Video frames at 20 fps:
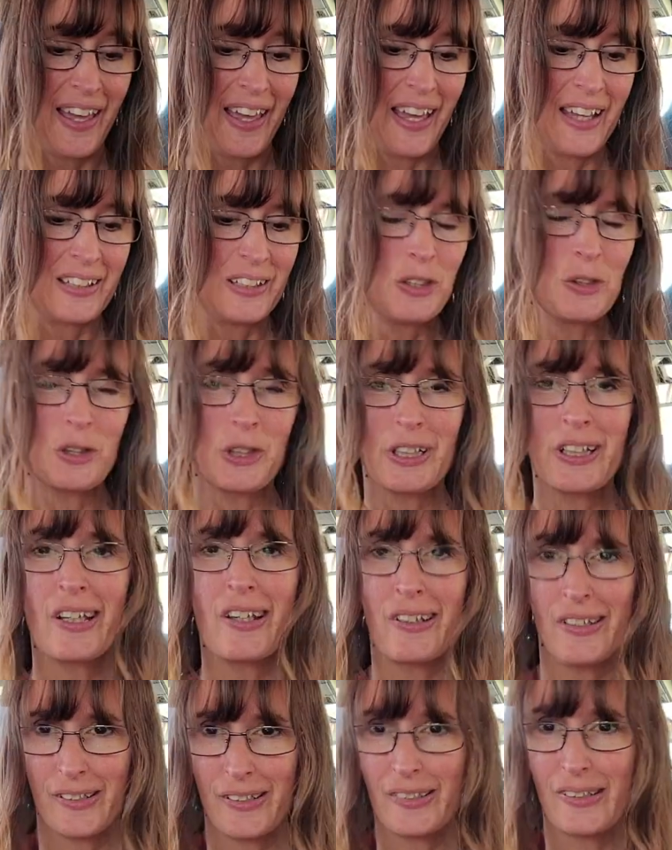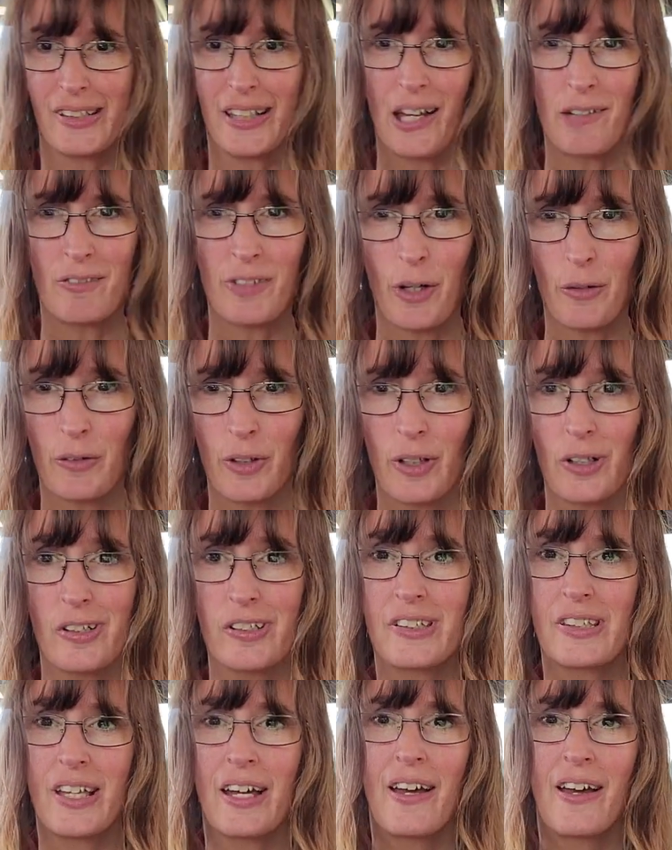And usually it's just
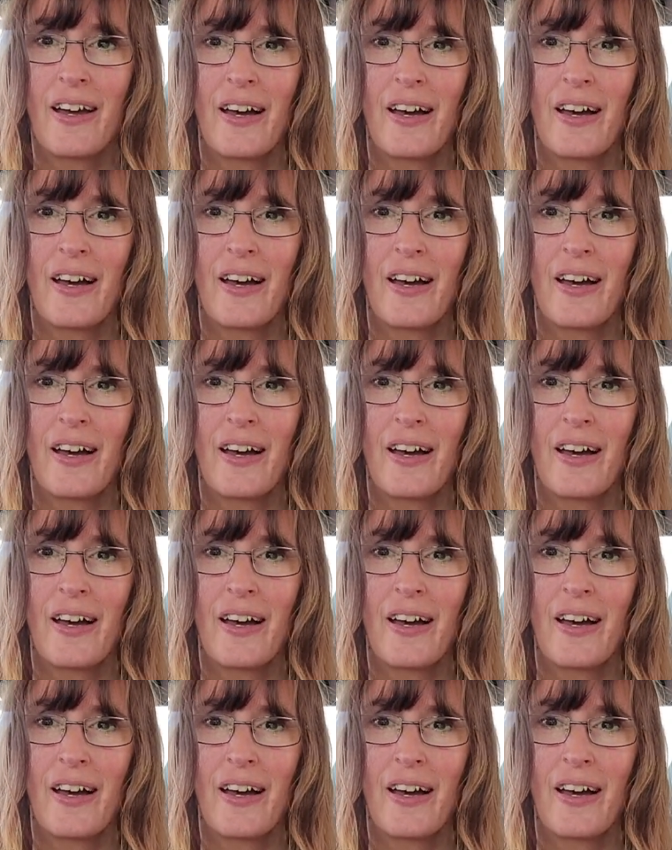leftovers.